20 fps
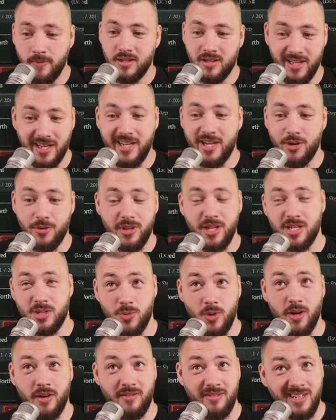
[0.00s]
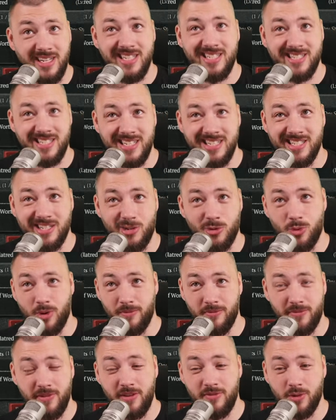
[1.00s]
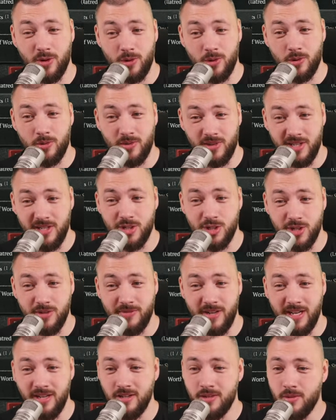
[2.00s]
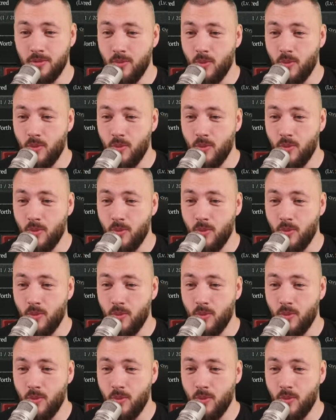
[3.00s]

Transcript: Like here, this one is a Grim Favor Legion event.